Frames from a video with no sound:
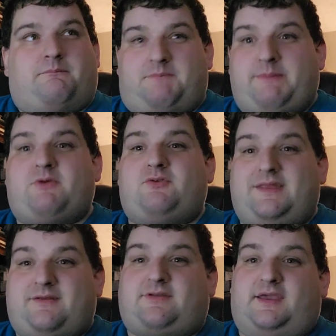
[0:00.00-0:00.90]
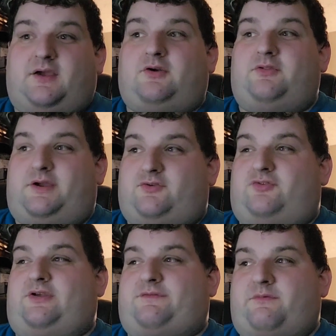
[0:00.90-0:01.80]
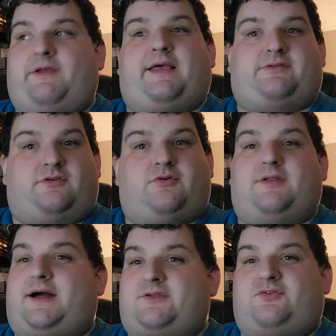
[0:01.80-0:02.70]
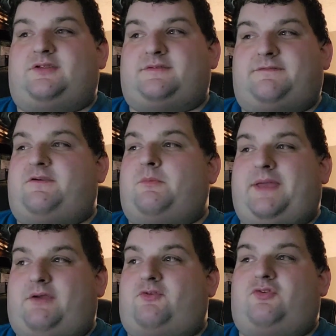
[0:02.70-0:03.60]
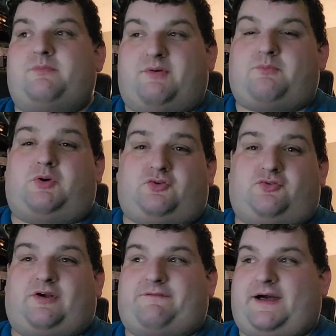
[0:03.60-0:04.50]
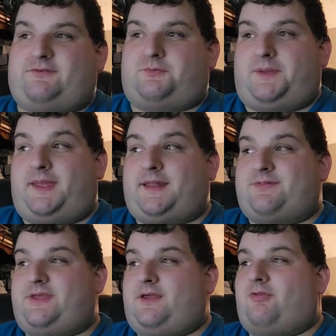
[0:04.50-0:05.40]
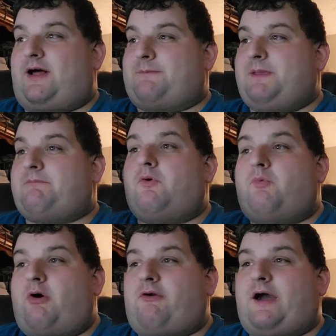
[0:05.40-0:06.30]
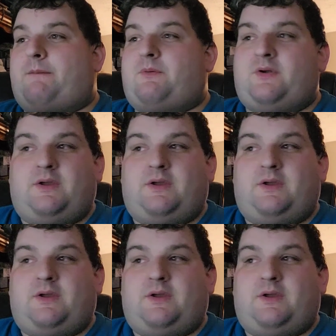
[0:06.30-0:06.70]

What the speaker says: maybe you need to take a good look at yourself and realize that you're not as good of a filmmaker as you put yourself out to be. And I think a lot of people woke up